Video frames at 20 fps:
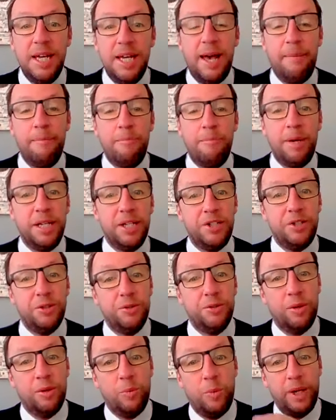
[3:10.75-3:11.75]
and make
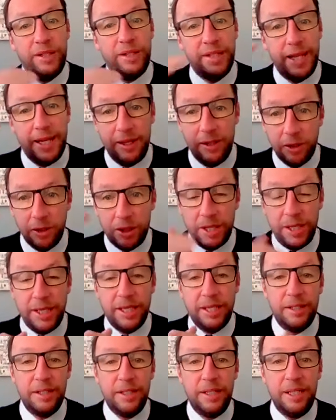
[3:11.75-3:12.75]
sure that when they're
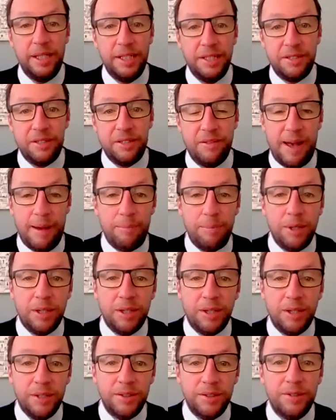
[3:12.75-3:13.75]
looking at the list of
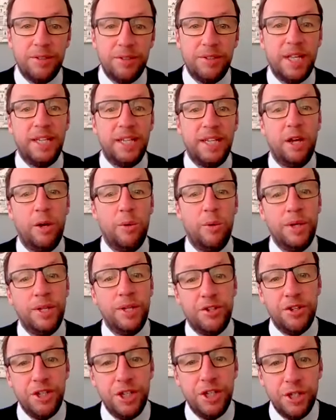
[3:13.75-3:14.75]
applicants, they
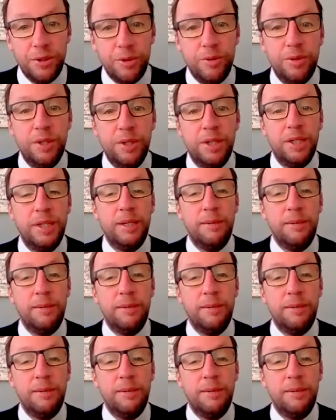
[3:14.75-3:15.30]
notice you,